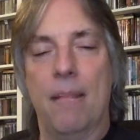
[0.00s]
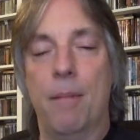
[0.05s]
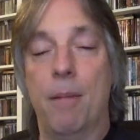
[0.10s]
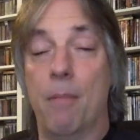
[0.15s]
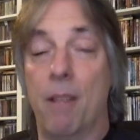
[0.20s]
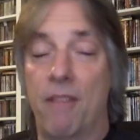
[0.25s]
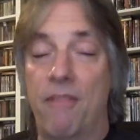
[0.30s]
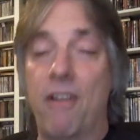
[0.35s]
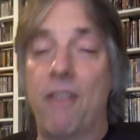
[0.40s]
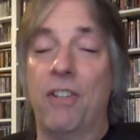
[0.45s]
I mean,
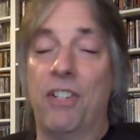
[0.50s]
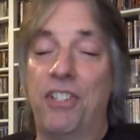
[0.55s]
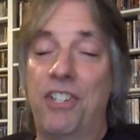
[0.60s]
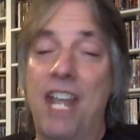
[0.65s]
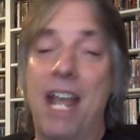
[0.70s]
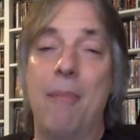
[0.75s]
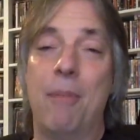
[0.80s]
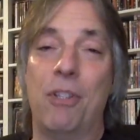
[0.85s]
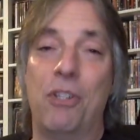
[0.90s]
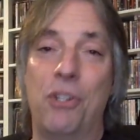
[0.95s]
my favorite
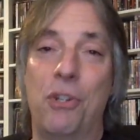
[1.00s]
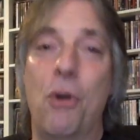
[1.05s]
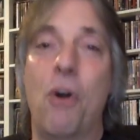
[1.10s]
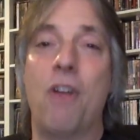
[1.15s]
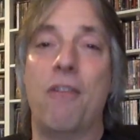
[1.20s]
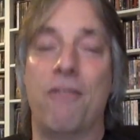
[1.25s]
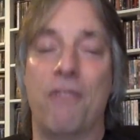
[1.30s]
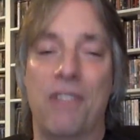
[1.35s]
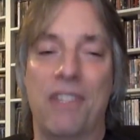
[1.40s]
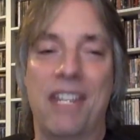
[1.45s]
Sabbath
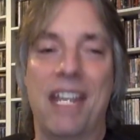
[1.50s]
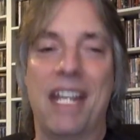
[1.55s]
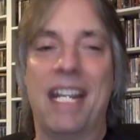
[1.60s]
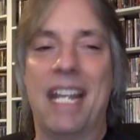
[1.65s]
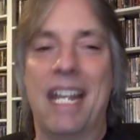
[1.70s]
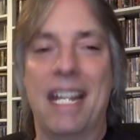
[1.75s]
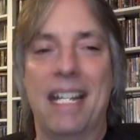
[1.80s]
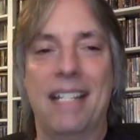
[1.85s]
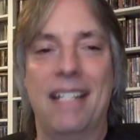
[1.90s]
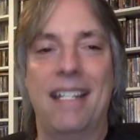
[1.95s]
song for
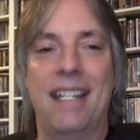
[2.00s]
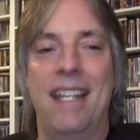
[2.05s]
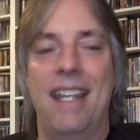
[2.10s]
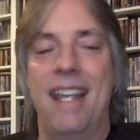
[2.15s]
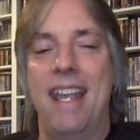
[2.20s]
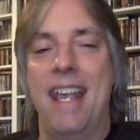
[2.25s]
decades,